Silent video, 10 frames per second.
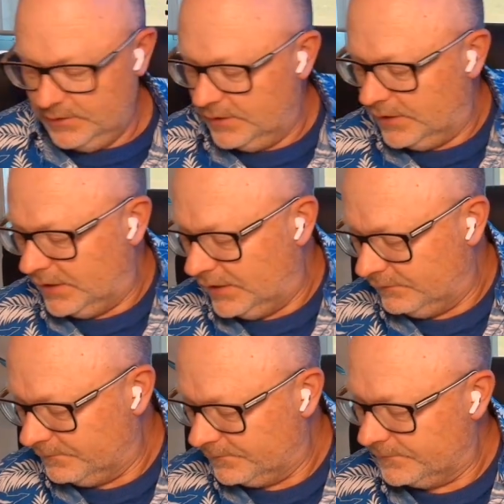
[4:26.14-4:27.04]

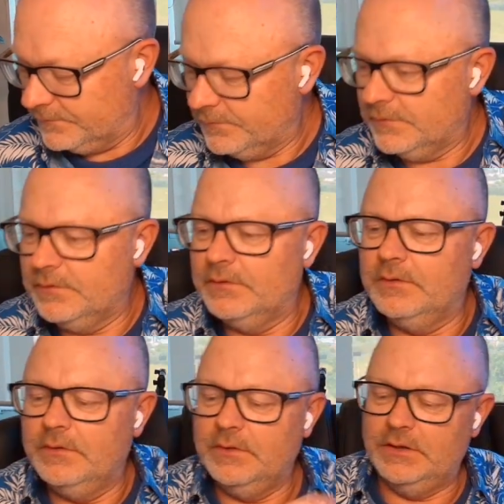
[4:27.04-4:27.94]
and
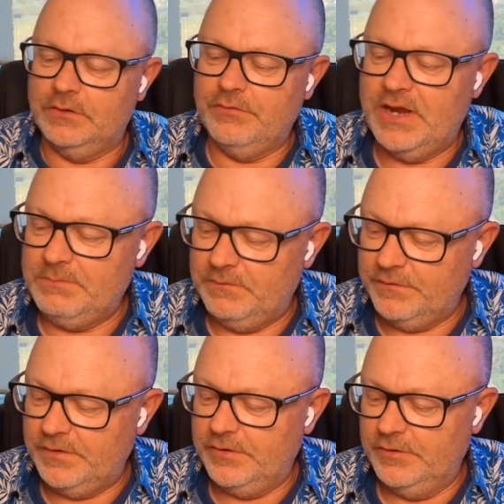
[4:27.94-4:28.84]
then you grab your
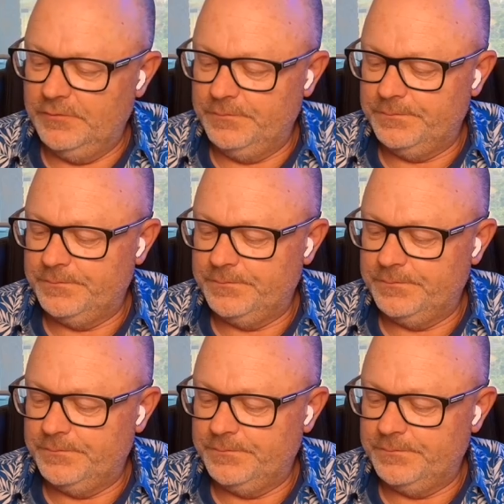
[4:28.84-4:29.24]
phone